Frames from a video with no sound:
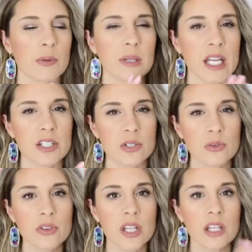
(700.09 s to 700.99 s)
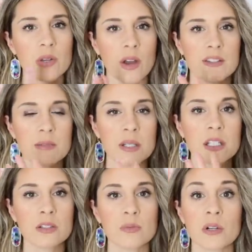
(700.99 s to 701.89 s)
but I do think you have to be a
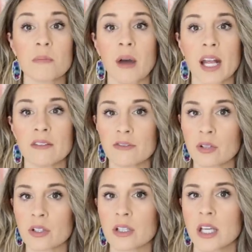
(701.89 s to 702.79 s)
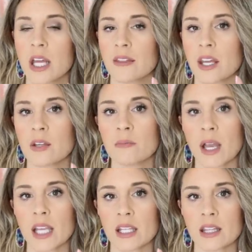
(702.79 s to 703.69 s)
little more mindful that you
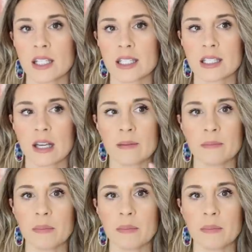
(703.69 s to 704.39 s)
might get this um,